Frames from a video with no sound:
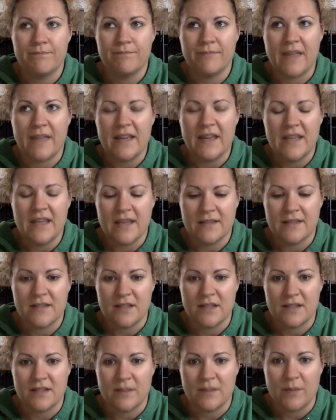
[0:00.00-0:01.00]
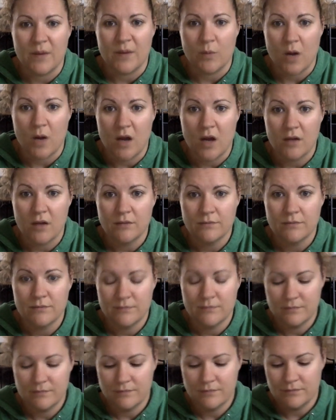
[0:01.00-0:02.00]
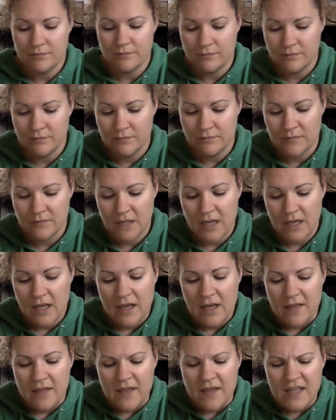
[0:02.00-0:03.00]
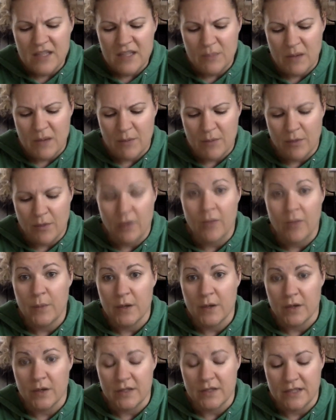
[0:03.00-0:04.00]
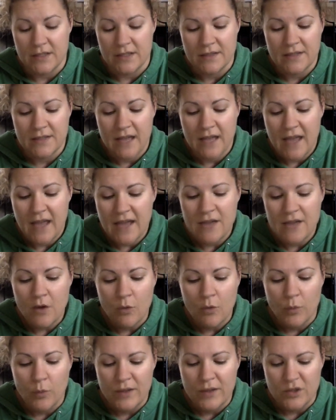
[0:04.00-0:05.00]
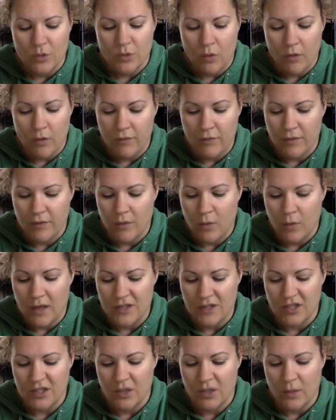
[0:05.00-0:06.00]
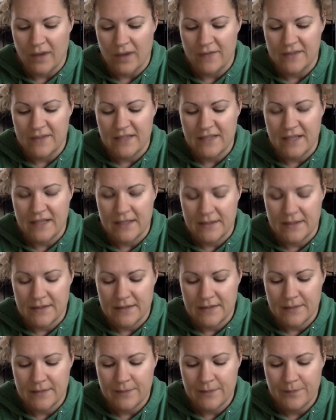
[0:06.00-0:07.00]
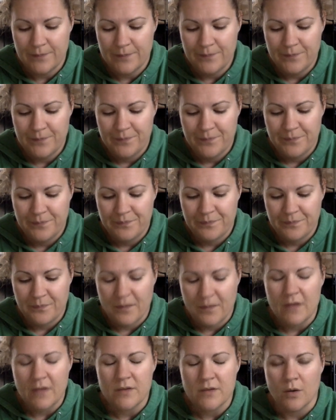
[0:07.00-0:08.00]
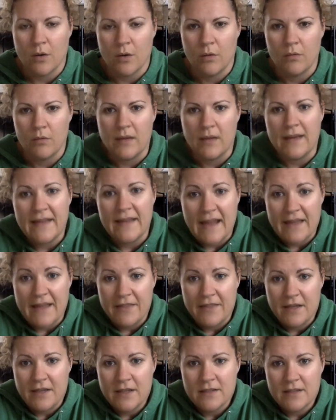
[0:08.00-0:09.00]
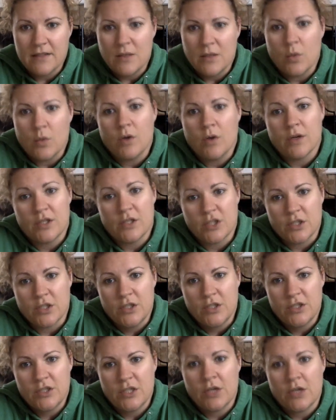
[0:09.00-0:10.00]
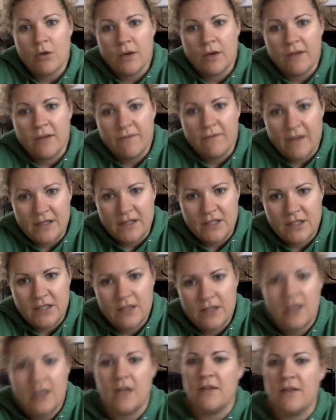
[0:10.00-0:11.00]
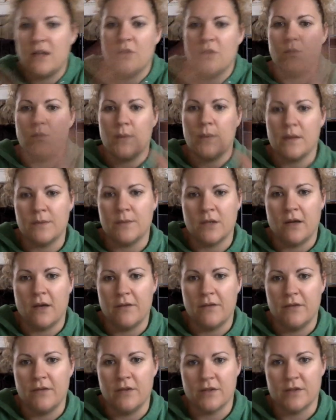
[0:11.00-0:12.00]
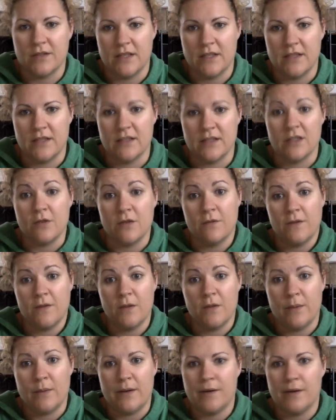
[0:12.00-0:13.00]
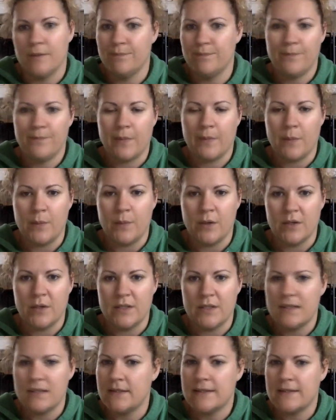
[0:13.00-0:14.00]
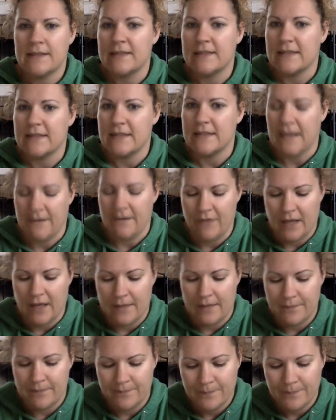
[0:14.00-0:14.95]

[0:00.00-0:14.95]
that he has done something wrong. These people, the Puritans, had no ritual for the washing away of sins. So like Catholics, you would go to church and go to confession, and then you would be absolved of your sins, and you'd feel better. Puritans didn't have that.